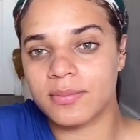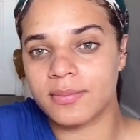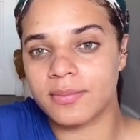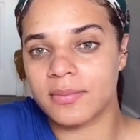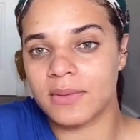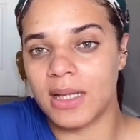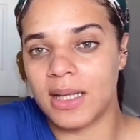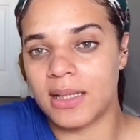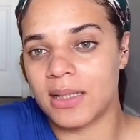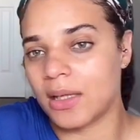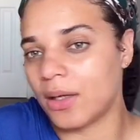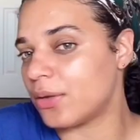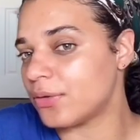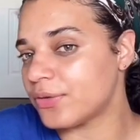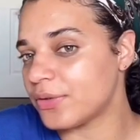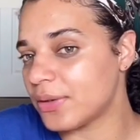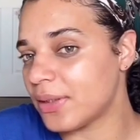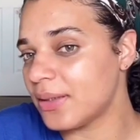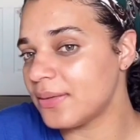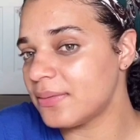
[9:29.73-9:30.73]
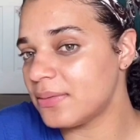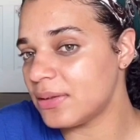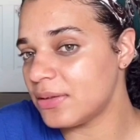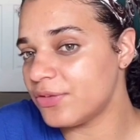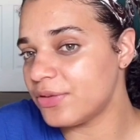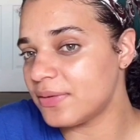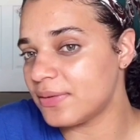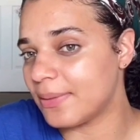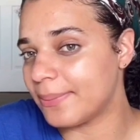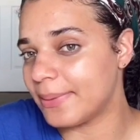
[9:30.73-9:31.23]
And I also got
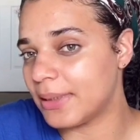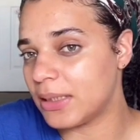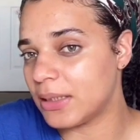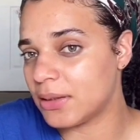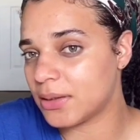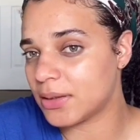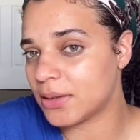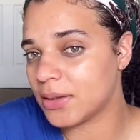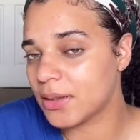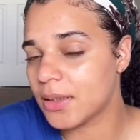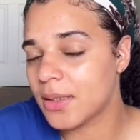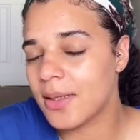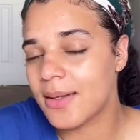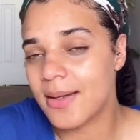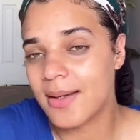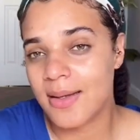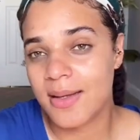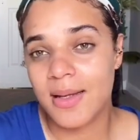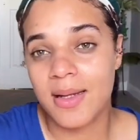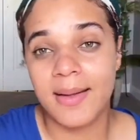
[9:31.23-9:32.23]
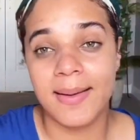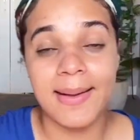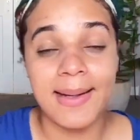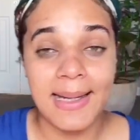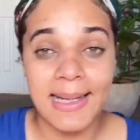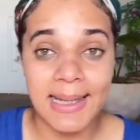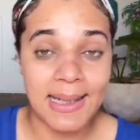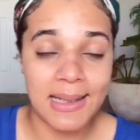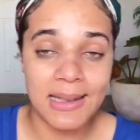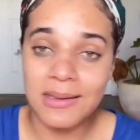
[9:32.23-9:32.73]
stitches up here
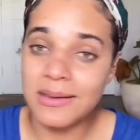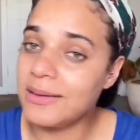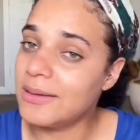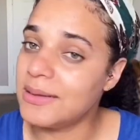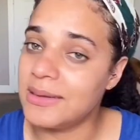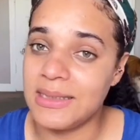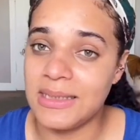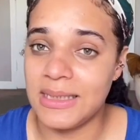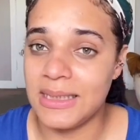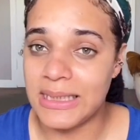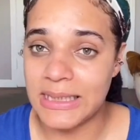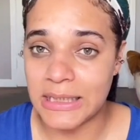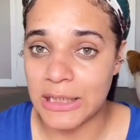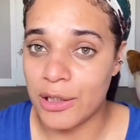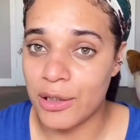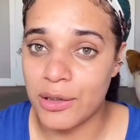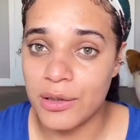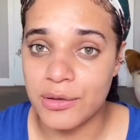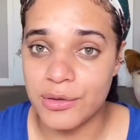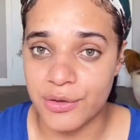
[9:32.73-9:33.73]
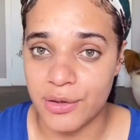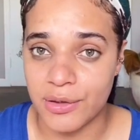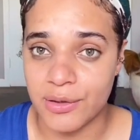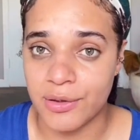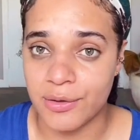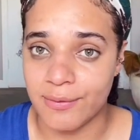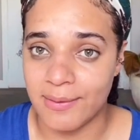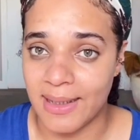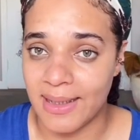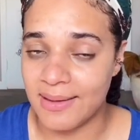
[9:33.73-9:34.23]
and the eel took
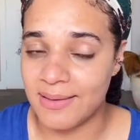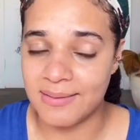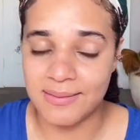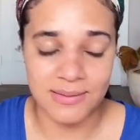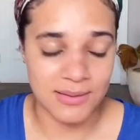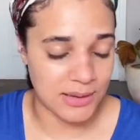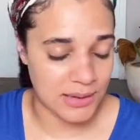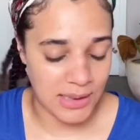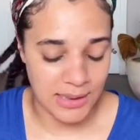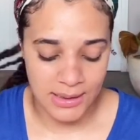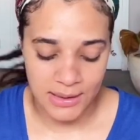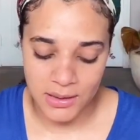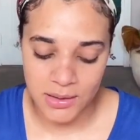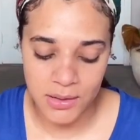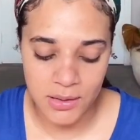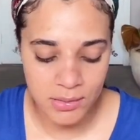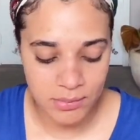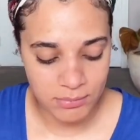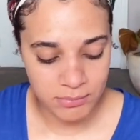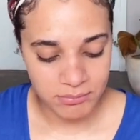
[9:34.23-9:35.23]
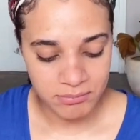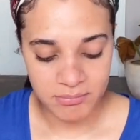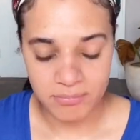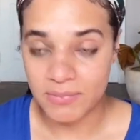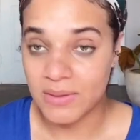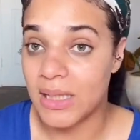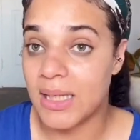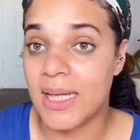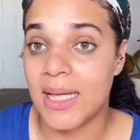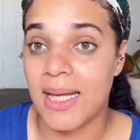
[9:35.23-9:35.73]
a rest. Like
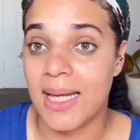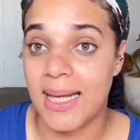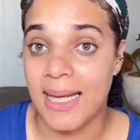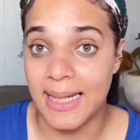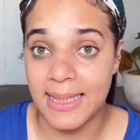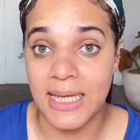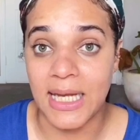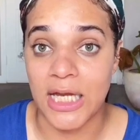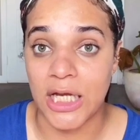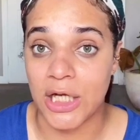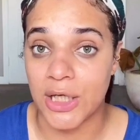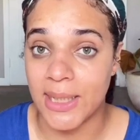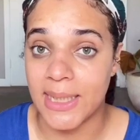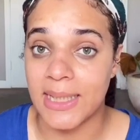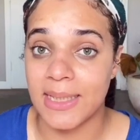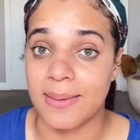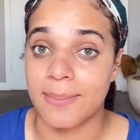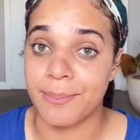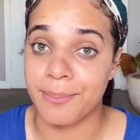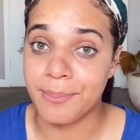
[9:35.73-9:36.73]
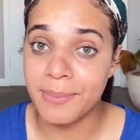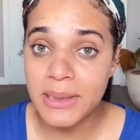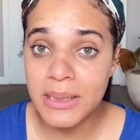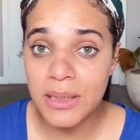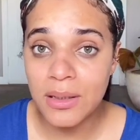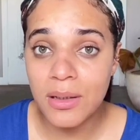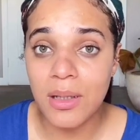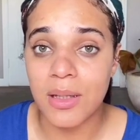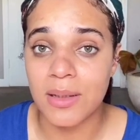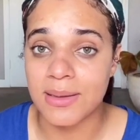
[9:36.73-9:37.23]
it had a great
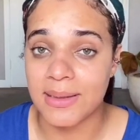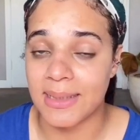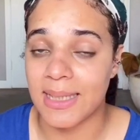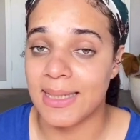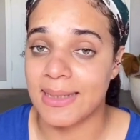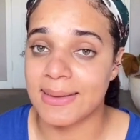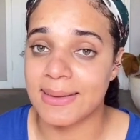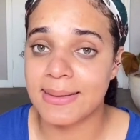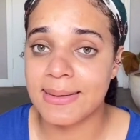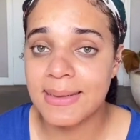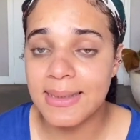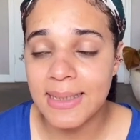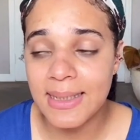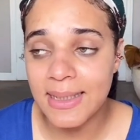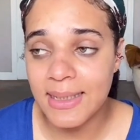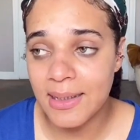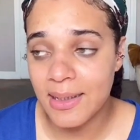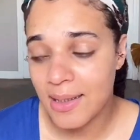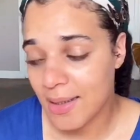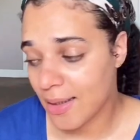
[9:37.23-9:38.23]
meal on that day.